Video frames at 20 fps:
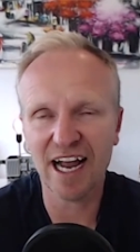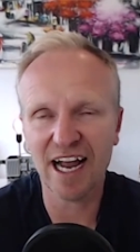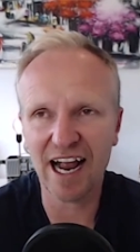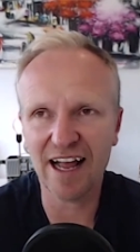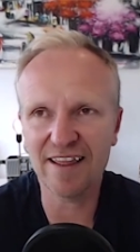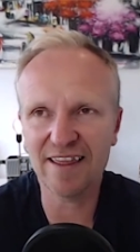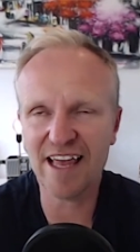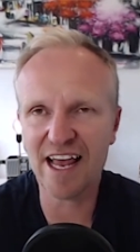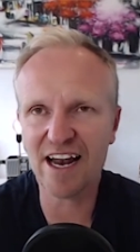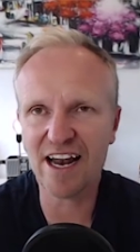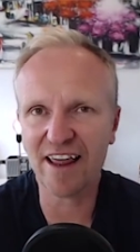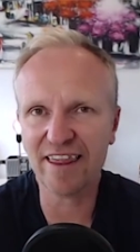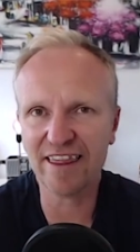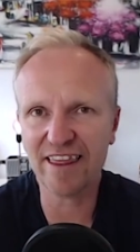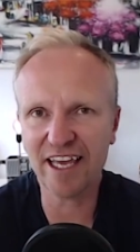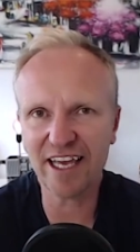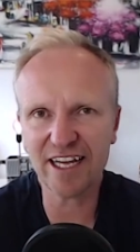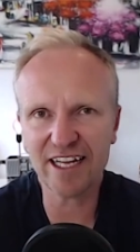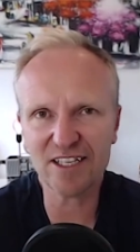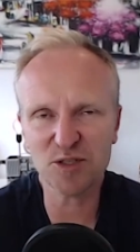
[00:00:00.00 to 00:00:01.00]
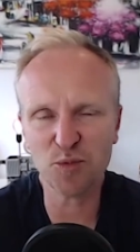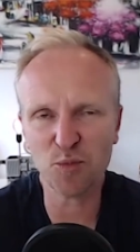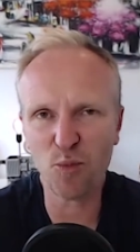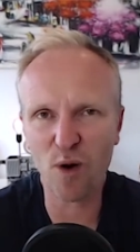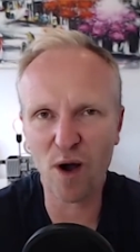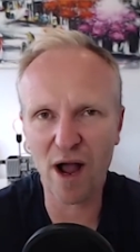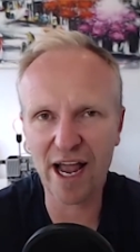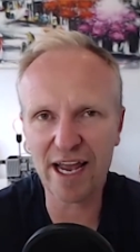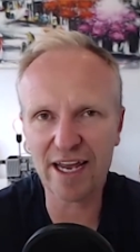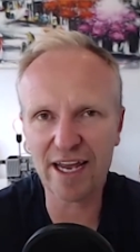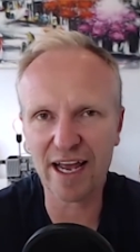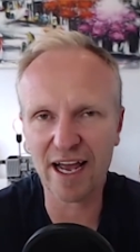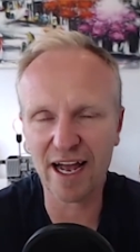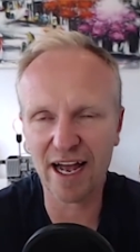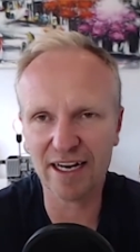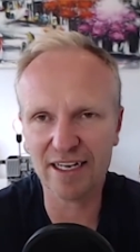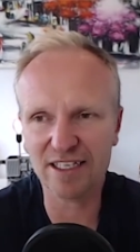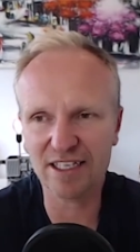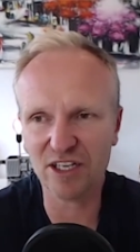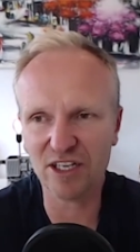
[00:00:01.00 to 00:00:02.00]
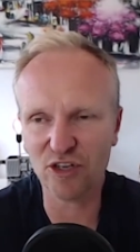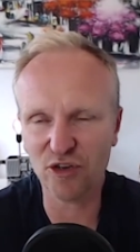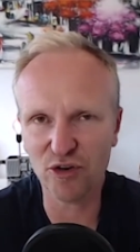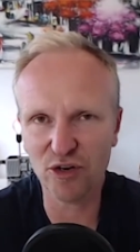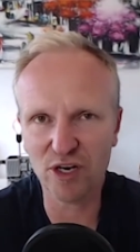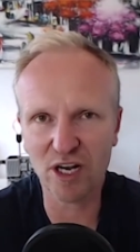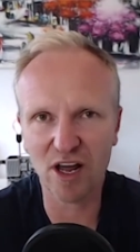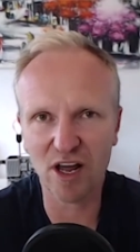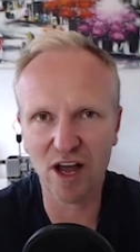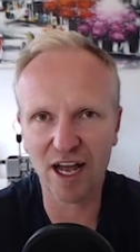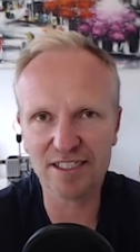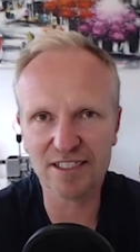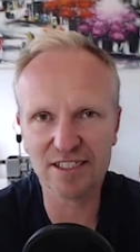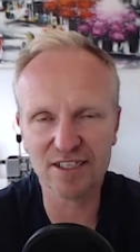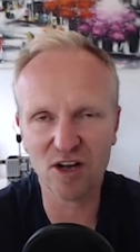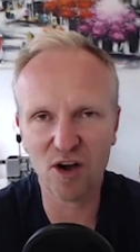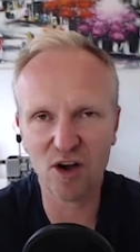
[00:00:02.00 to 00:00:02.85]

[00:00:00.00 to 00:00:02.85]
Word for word: and then I think it's way underutilized. The